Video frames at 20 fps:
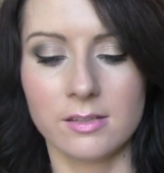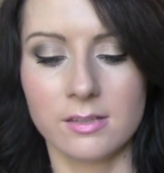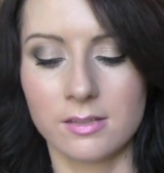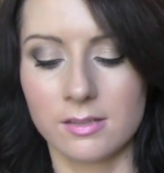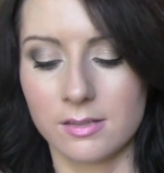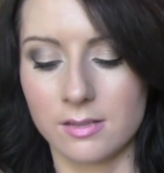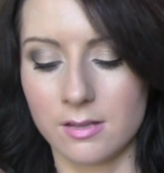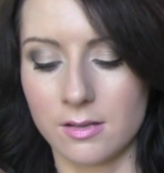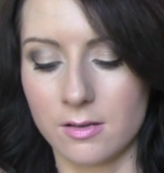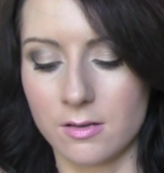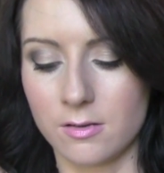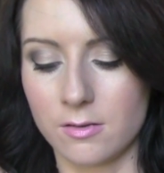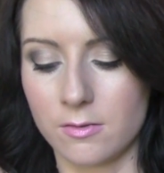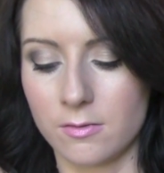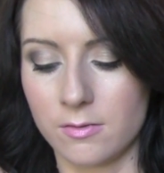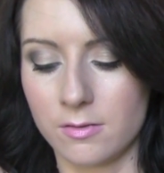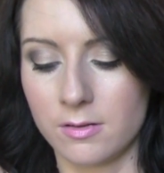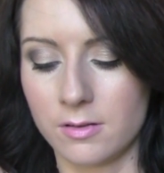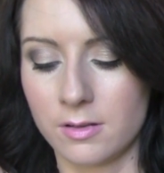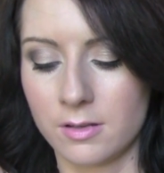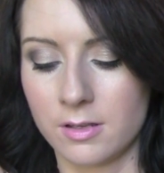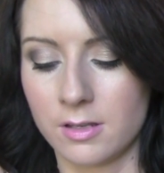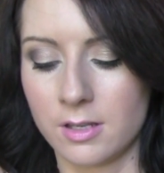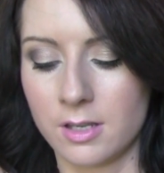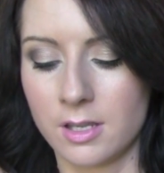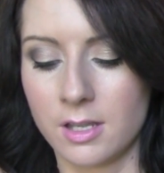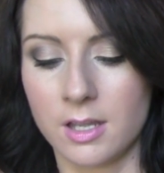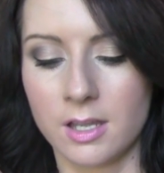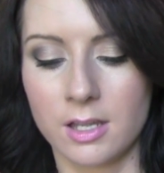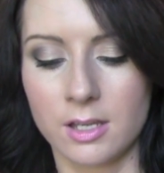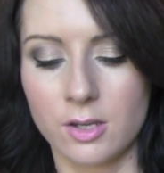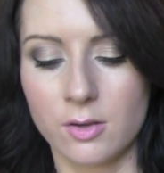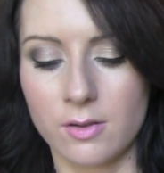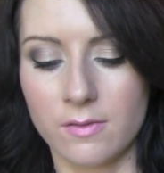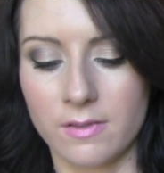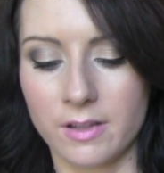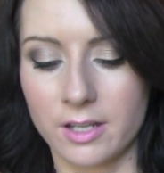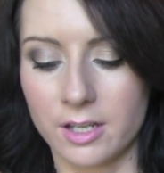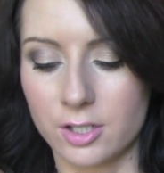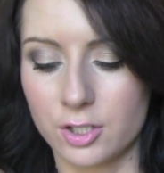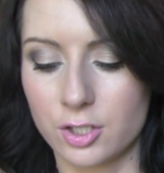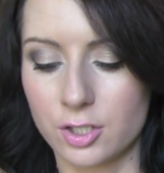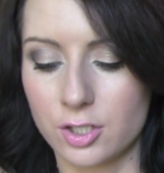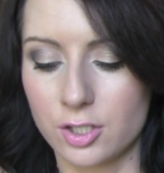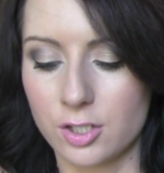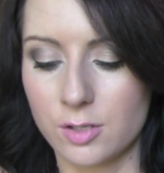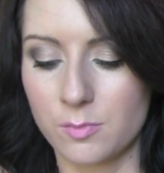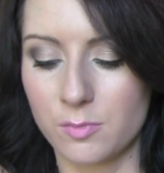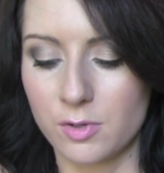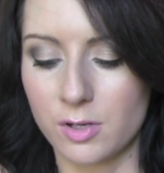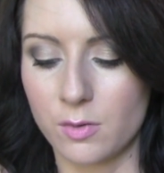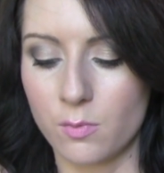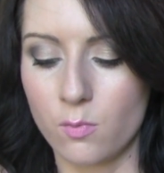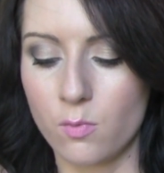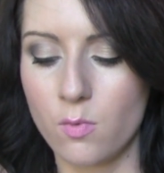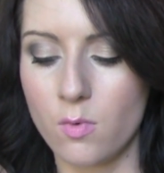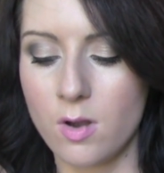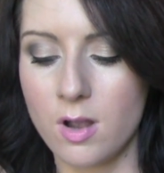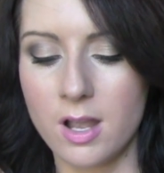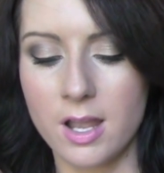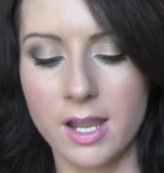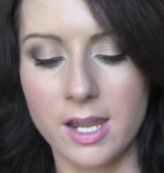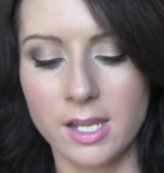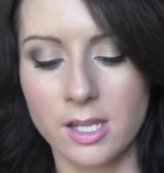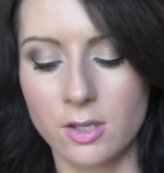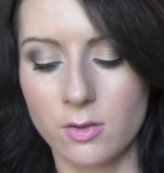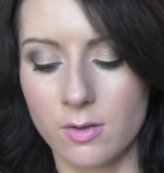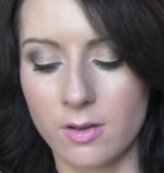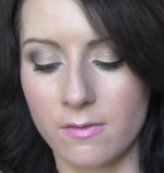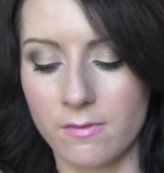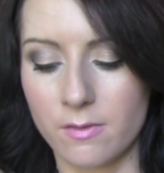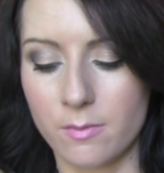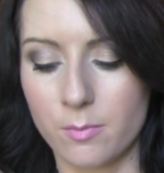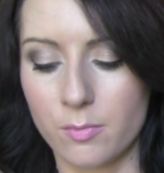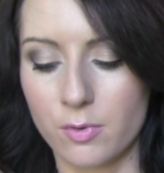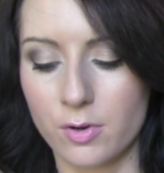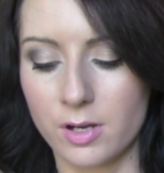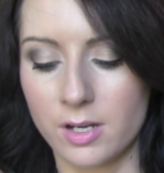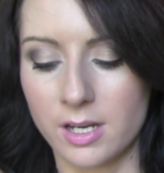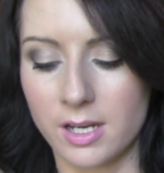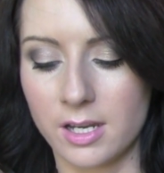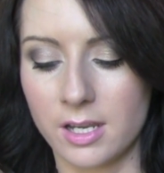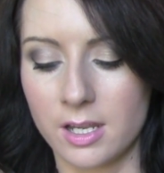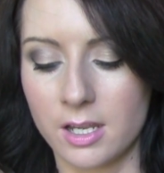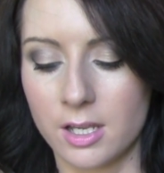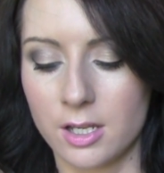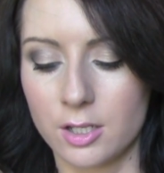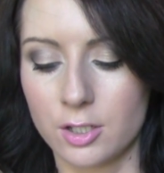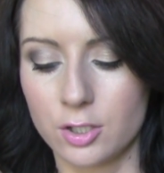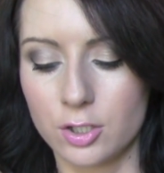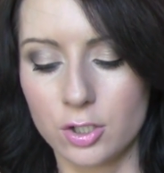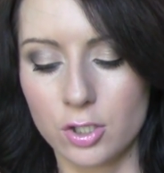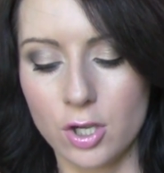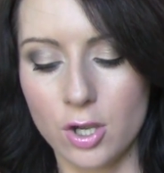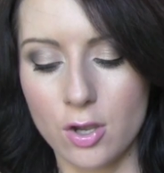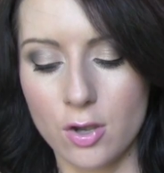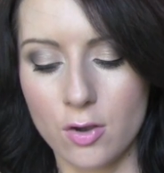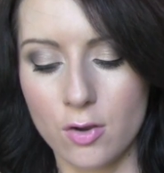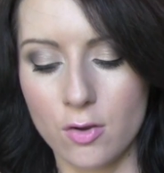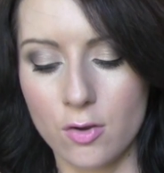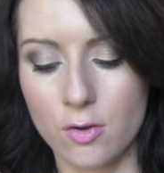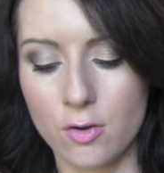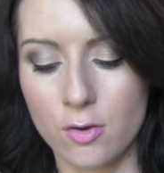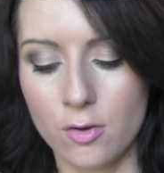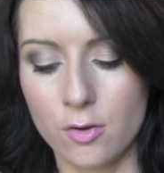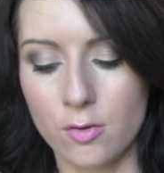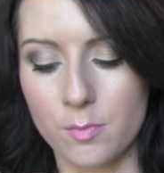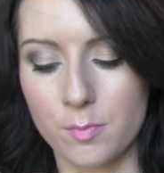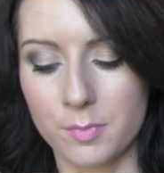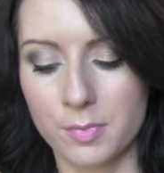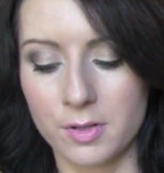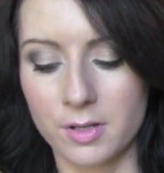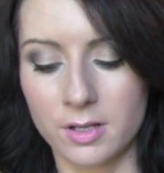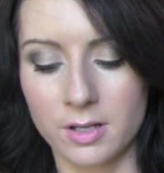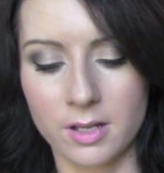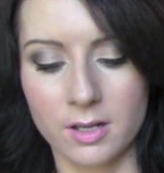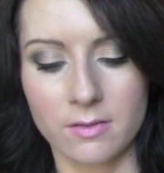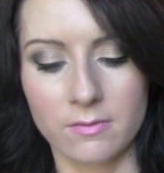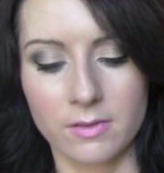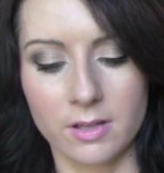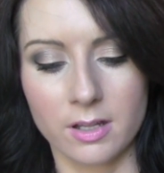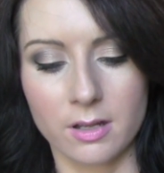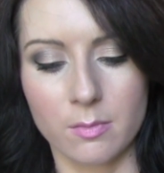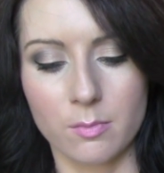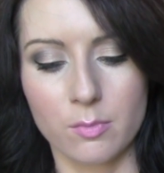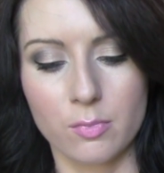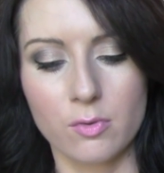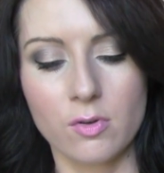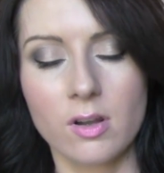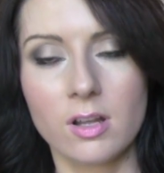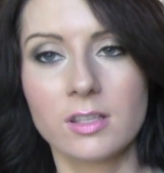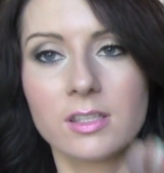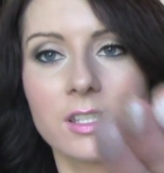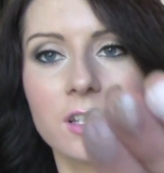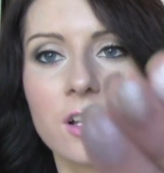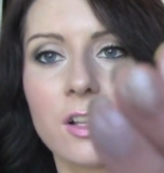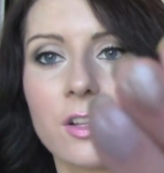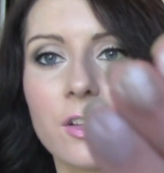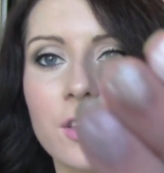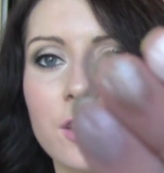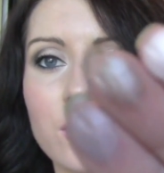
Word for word: So you have like a shimmery white, you have a pretty taupe, kind of like a bronzy color.